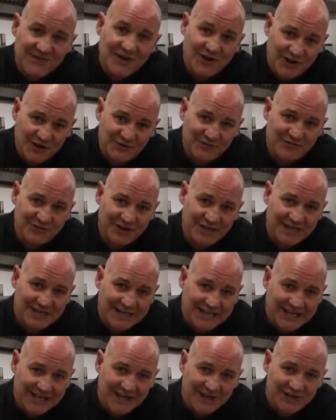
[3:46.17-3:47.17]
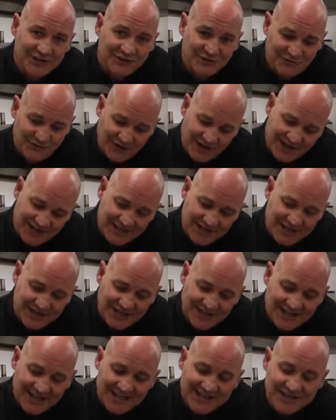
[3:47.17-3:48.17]
Hopefully you'll find it
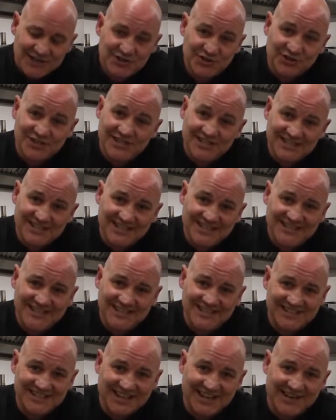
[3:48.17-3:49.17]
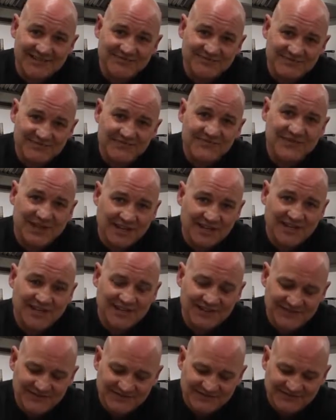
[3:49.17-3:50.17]
just as easy as that. Thank you.